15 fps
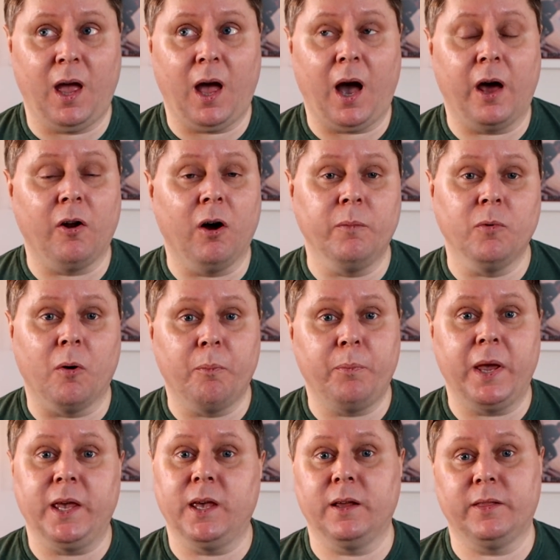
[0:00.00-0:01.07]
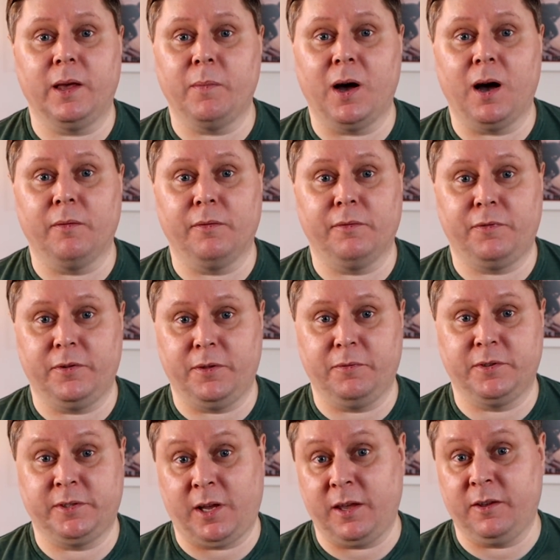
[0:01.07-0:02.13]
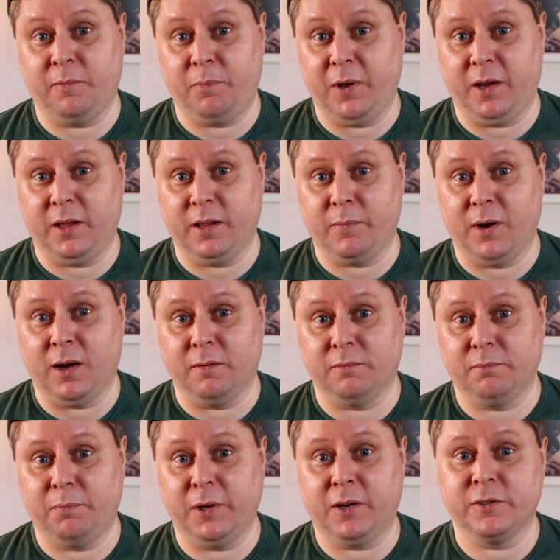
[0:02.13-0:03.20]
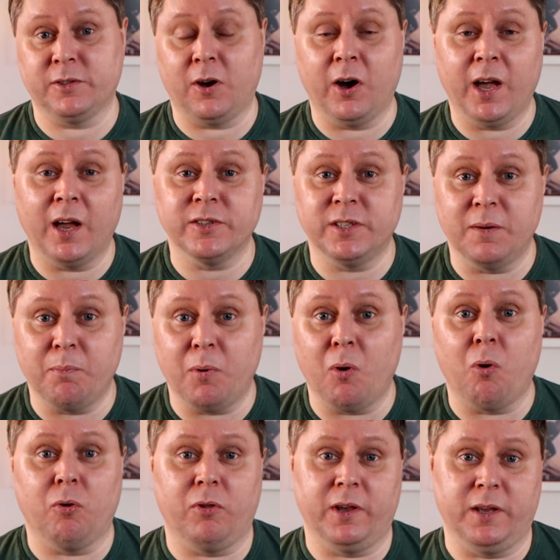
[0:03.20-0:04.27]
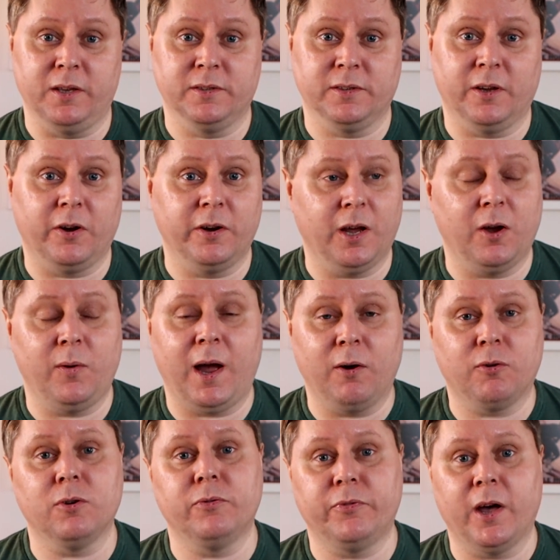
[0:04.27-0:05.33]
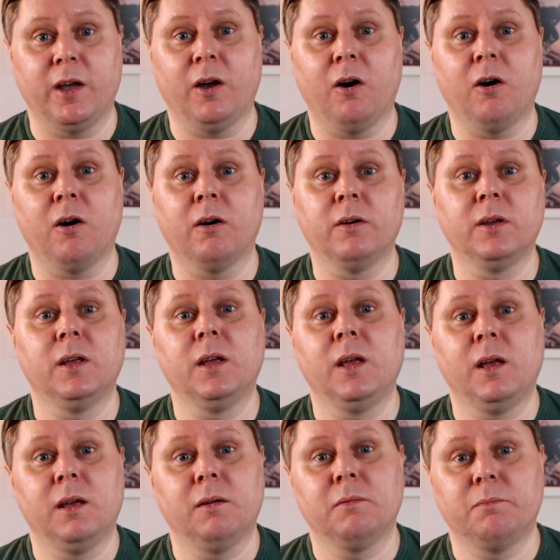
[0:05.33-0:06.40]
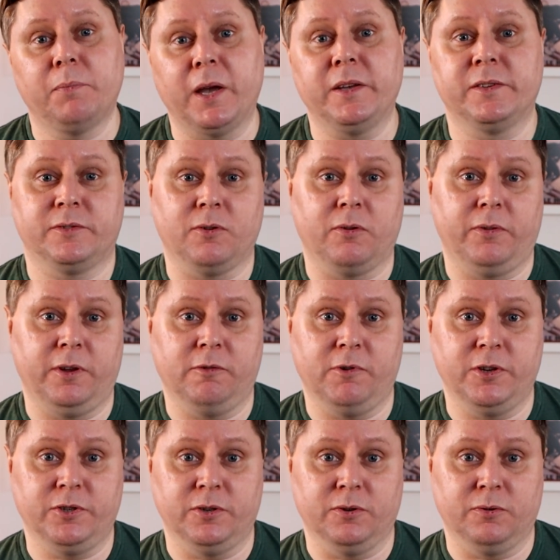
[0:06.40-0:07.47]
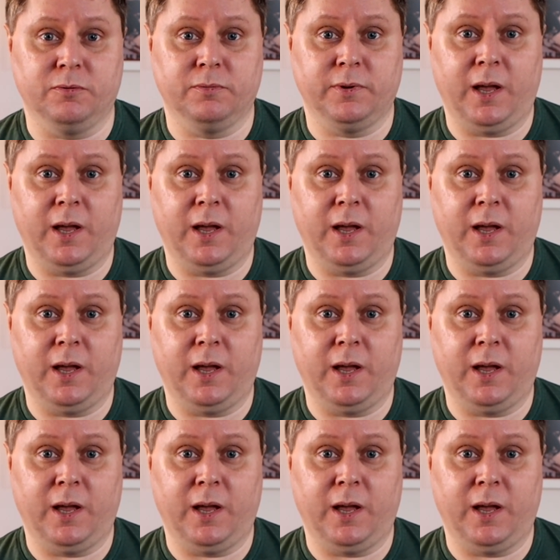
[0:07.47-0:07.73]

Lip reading: And I'm not bigging them up for the sake of bigging them up, because I actually bought these and I know how good they are based on the original